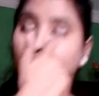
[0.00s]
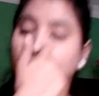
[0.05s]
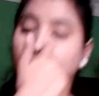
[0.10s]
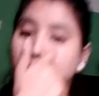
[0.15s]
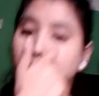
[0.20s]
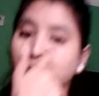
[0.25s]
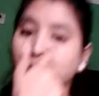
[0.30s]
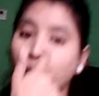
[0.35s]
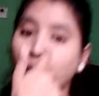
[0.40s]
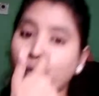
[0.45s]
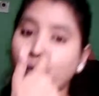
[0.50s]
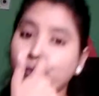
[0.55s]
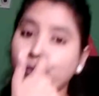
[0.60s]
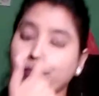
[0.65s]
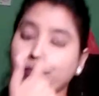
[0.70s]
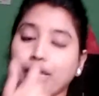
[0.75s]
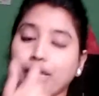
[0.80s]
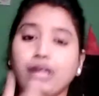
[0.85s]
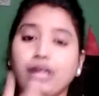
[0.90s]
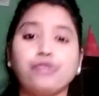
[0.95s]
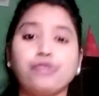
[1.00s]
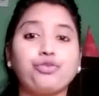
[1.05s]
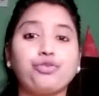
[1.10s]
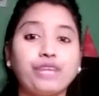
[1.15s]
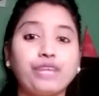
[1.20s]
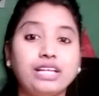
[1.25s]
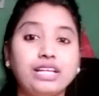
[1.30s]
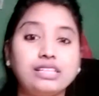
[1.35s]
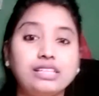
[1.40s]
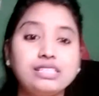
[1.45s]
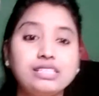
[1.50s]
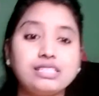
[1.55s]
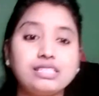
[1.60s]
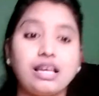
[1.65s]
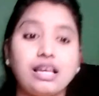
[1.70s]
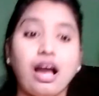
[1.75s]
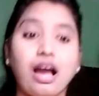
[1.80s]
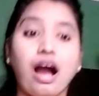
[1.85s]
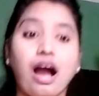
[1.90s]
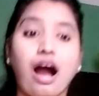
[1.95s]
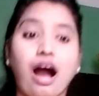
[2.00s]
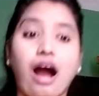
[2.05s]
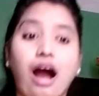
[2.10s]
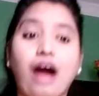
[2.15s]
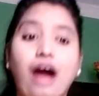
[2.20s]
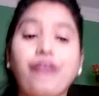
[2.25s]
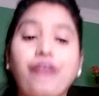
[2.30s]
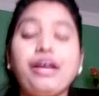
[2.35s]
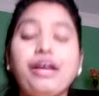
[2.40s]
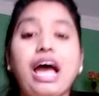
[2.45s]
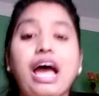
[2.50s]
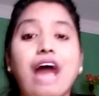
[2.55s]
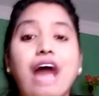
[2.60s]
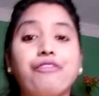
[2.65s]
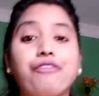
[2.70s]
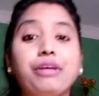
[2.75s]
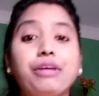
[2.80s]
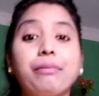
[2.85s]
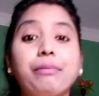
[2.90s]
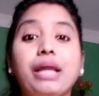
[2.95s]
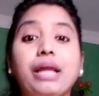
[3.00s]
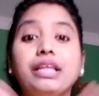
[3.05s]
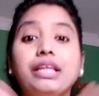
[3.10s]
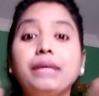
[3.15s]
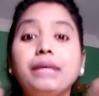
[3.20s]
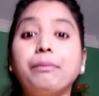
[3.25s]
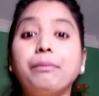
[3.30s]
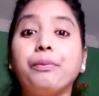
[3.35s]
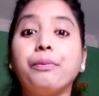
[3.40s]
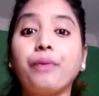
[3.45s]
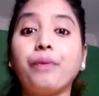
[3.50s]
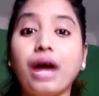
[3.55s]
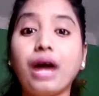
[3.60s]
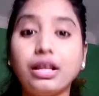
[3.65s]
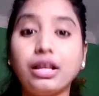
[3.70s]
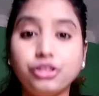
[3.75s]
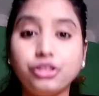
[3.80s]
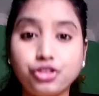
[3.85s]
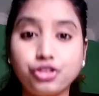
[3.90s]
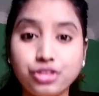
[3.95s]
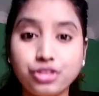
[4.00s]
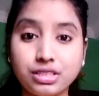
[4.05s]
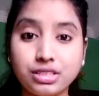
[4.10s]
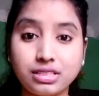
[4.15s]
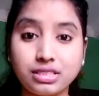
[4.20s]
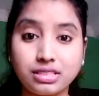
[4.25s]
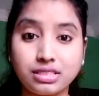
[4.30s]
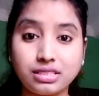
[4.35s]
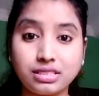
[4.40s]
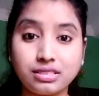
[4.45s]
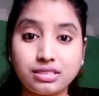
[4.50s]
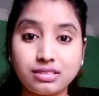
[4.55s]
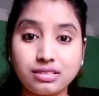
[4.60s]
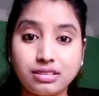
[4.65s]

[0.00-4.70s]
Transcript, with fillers: so trees are having many branches